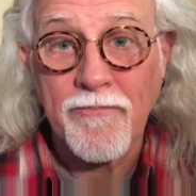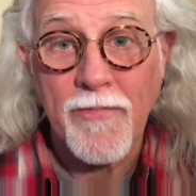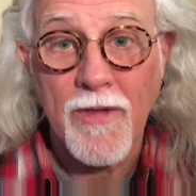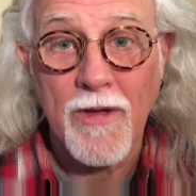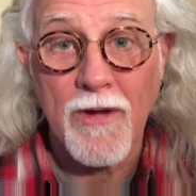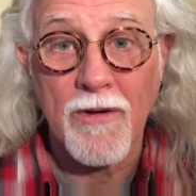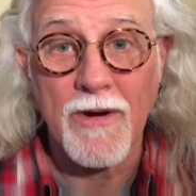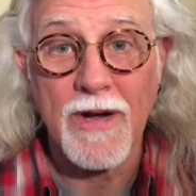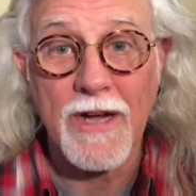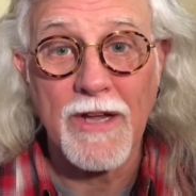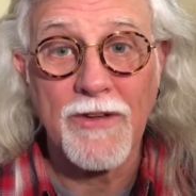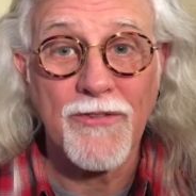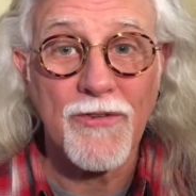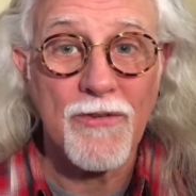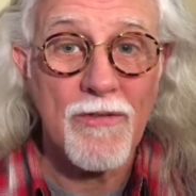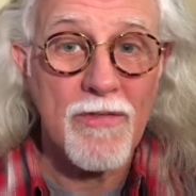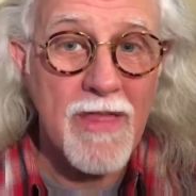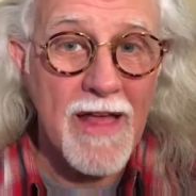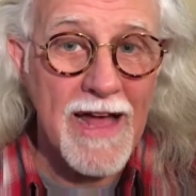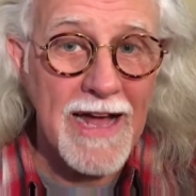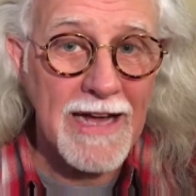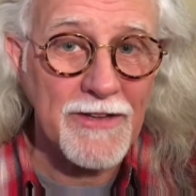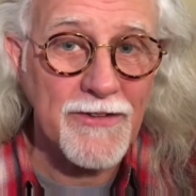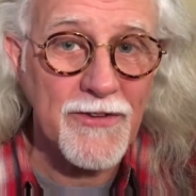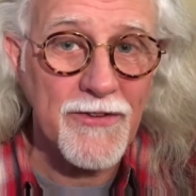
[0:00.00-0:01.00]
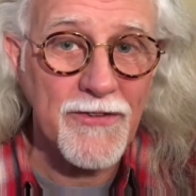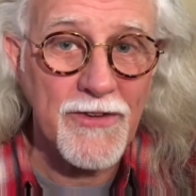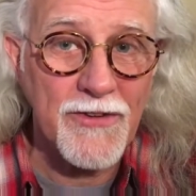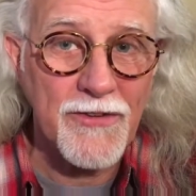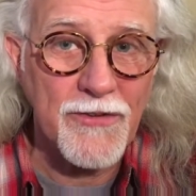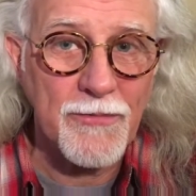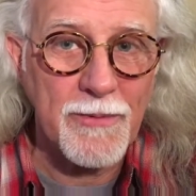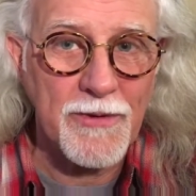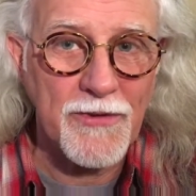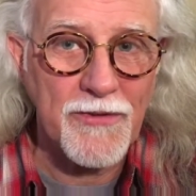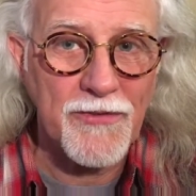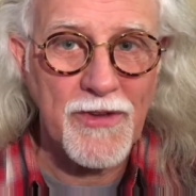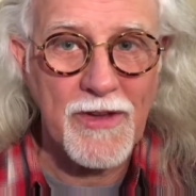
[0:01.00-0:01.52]
All right, so that's the
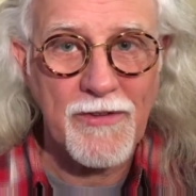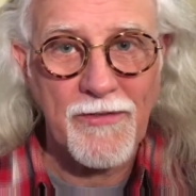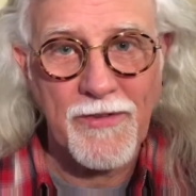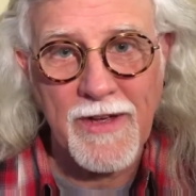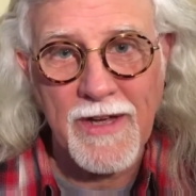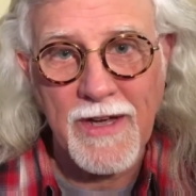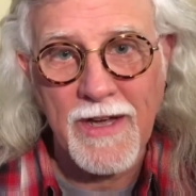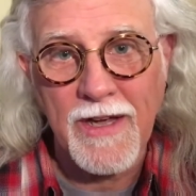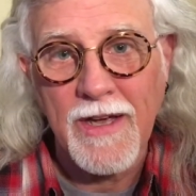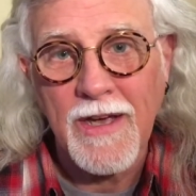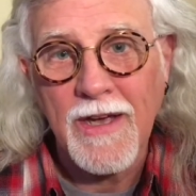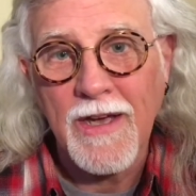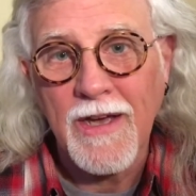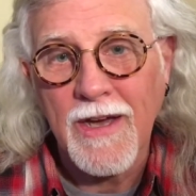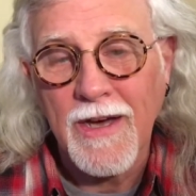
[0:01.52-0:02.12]
specific